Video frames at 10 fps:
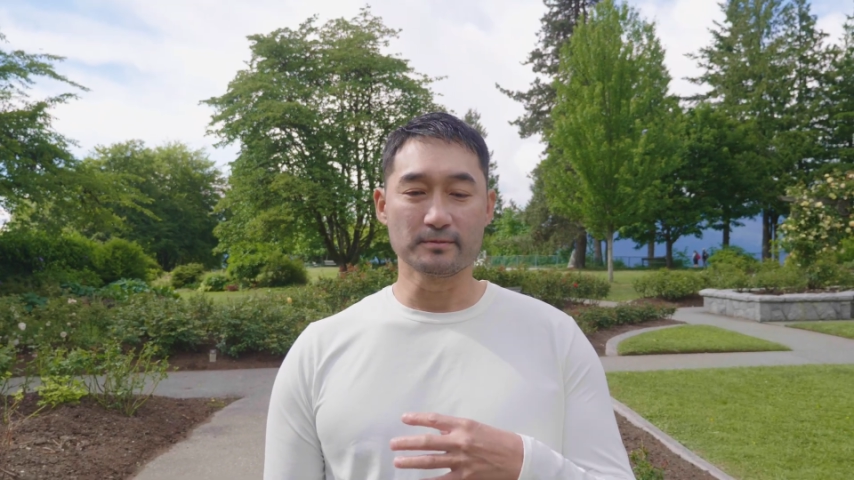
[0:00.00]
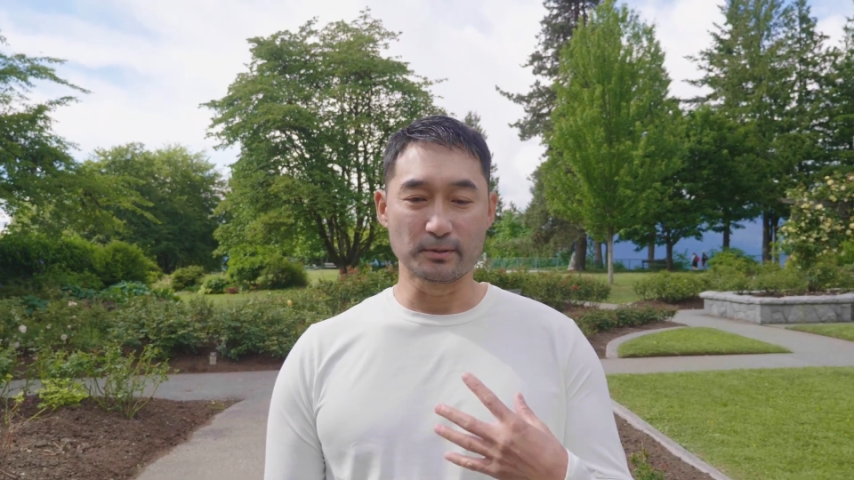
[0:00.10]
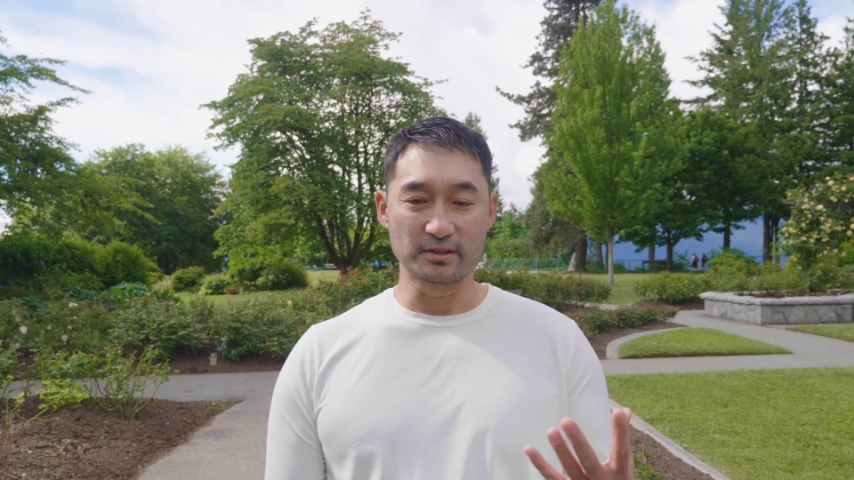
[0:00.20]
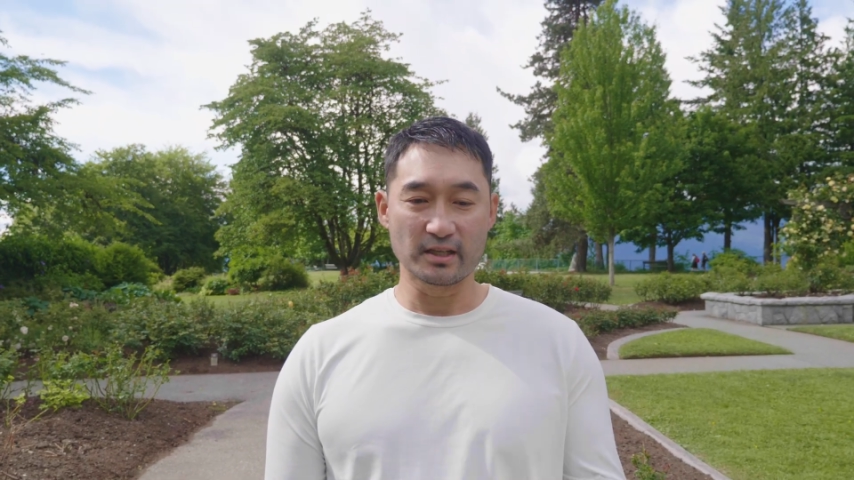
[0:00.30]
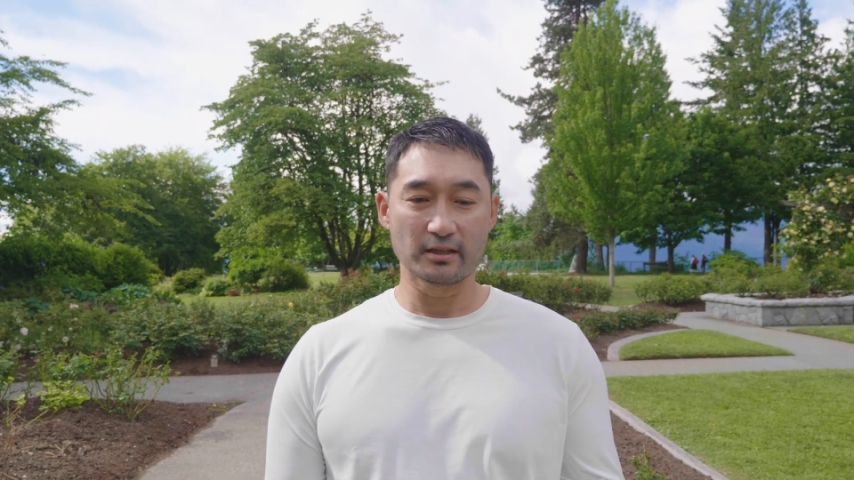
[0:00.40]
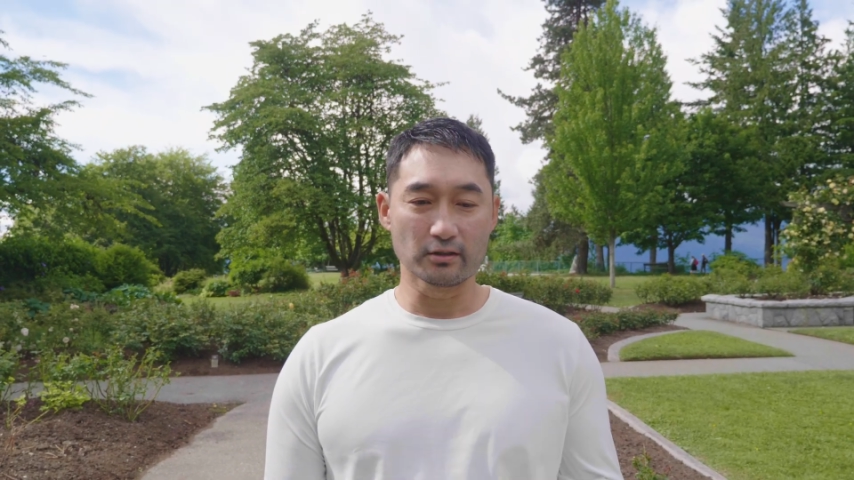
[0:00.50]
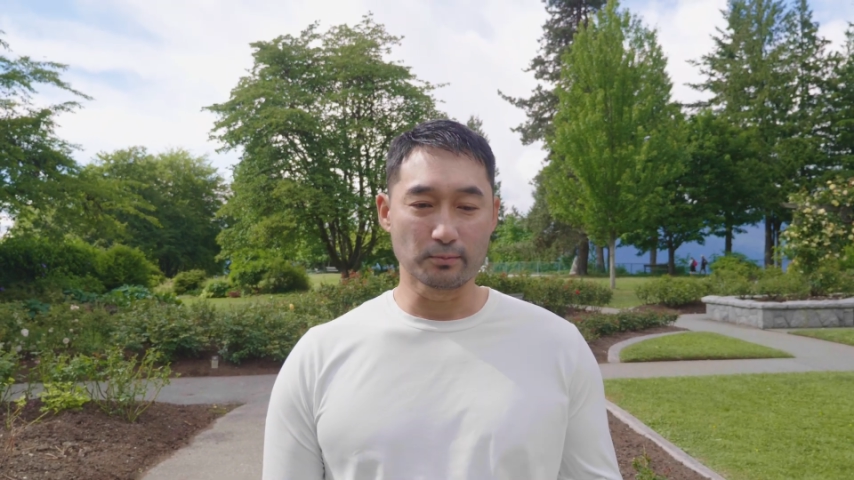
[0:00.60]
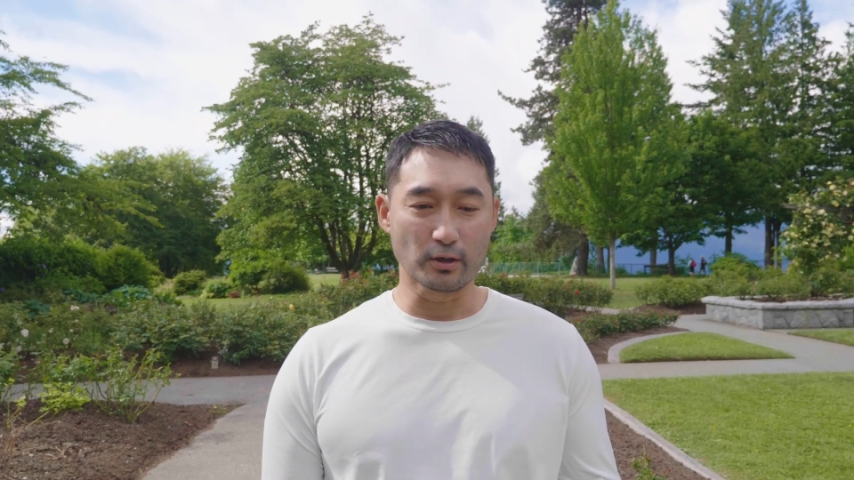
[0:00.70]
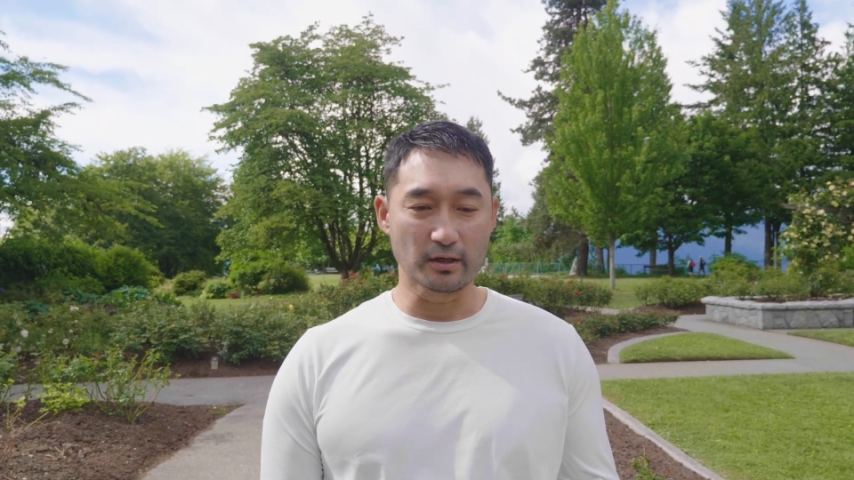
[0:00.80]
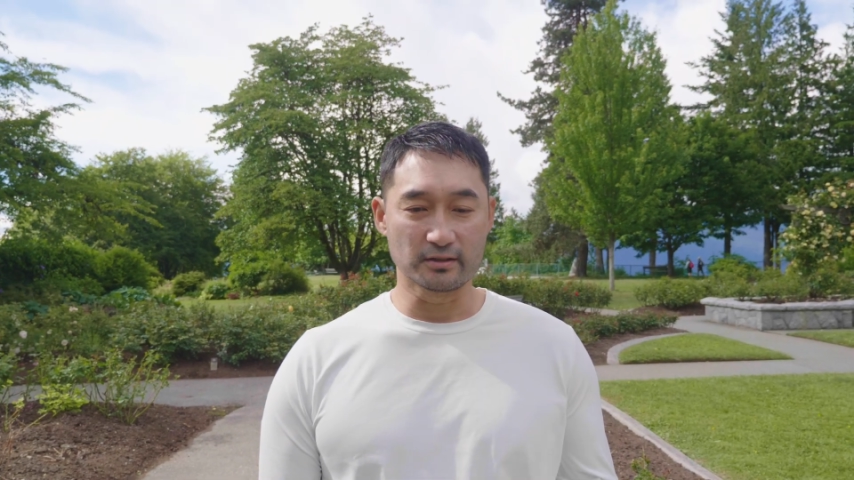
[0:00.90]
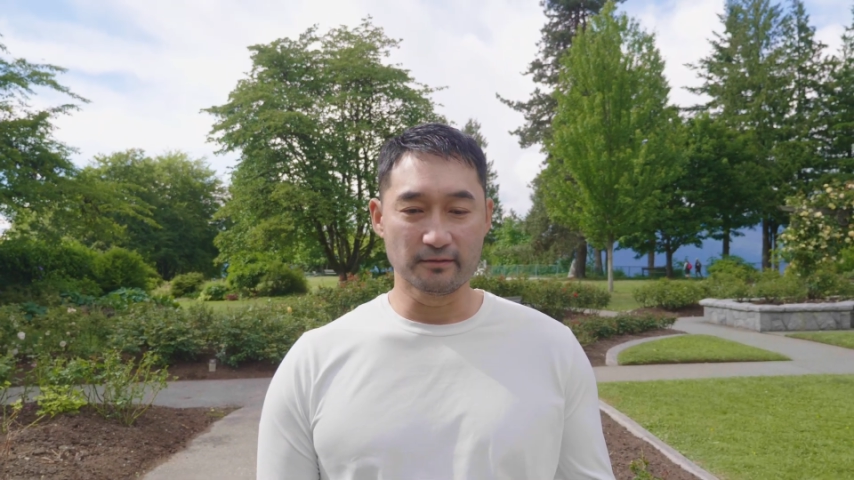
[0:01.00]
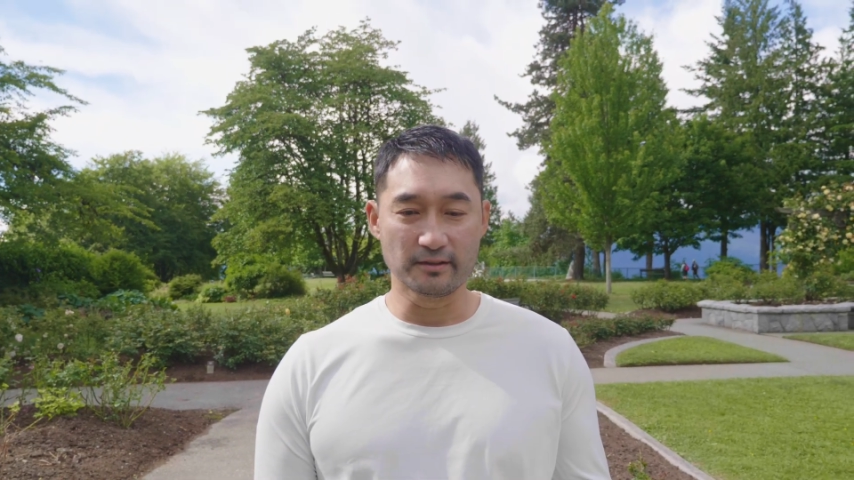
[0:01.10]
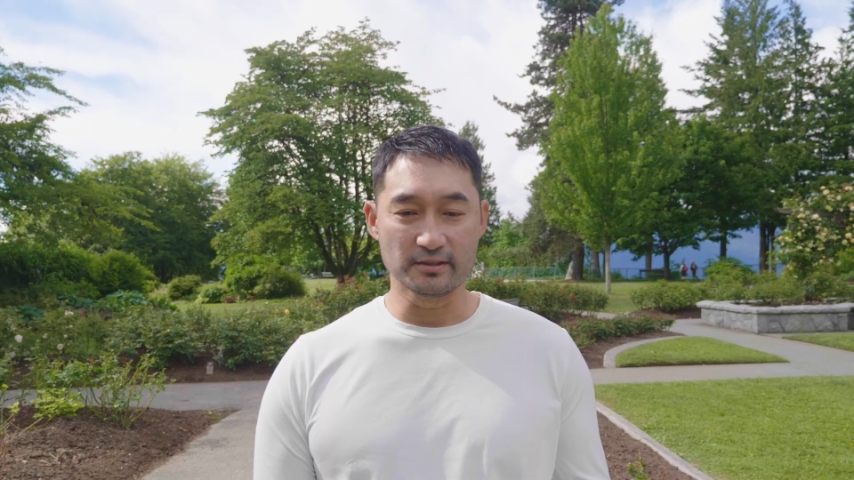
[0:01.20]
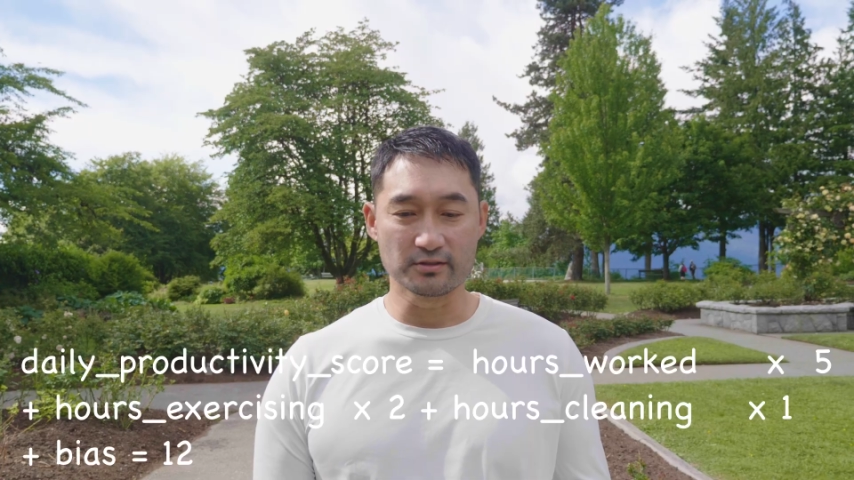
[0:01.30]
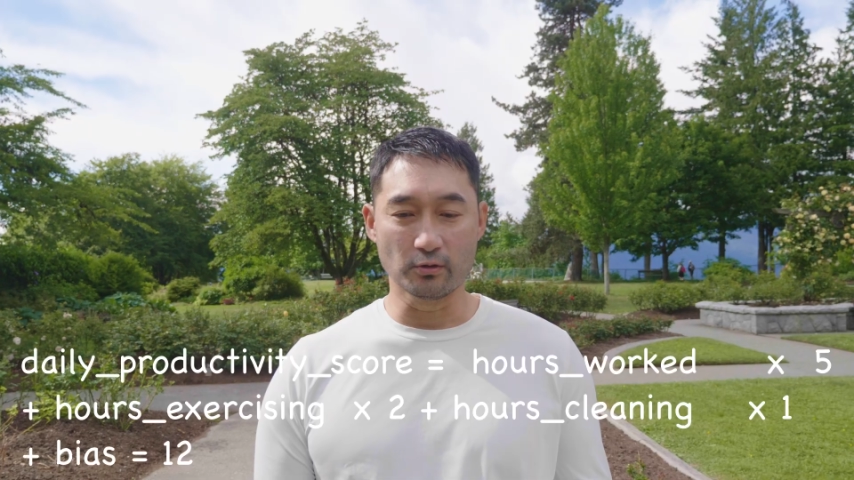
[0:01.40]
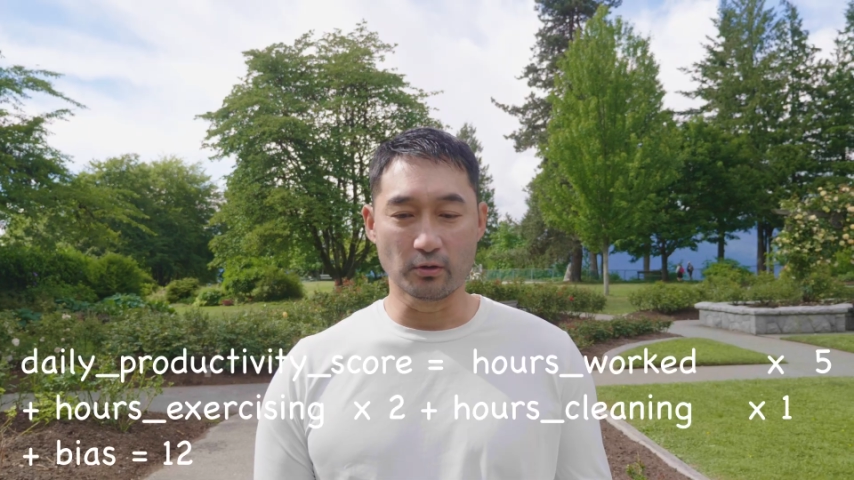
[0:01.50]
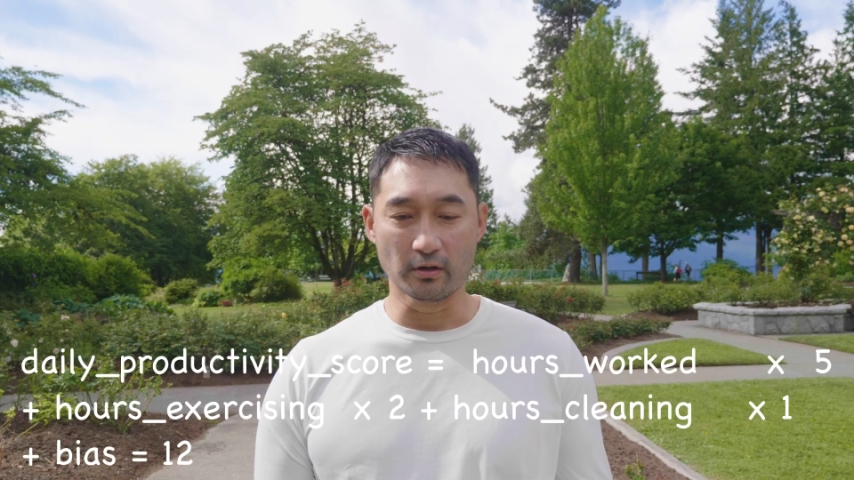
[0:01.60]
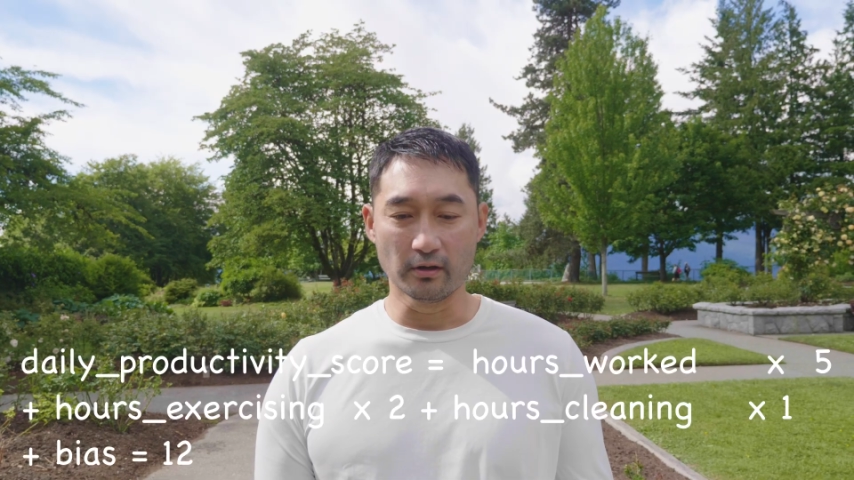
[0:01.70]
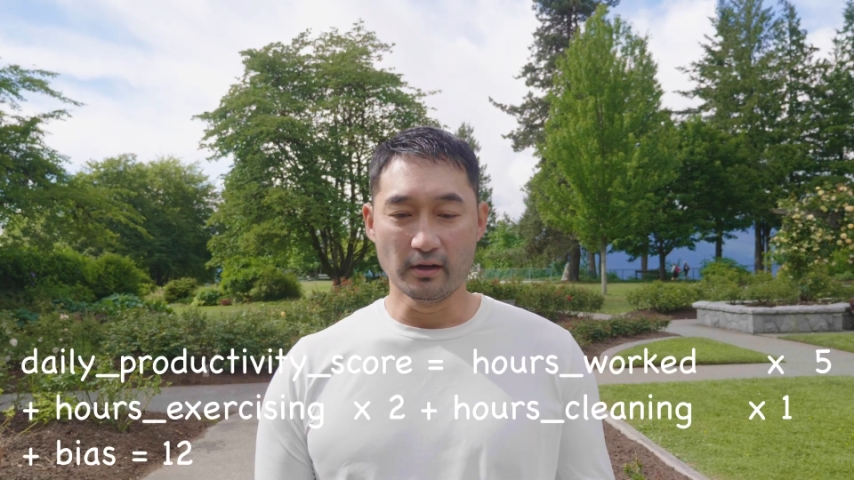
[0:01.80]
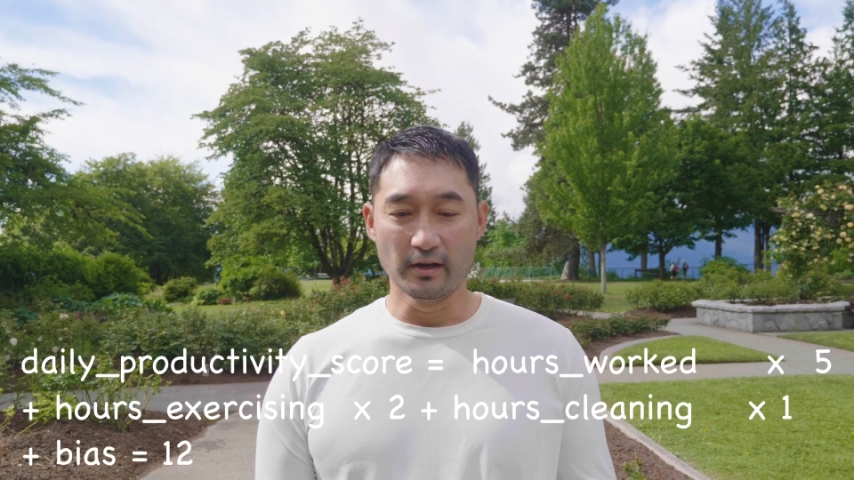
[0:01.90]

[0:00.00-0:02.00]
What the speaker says: particular productivity score,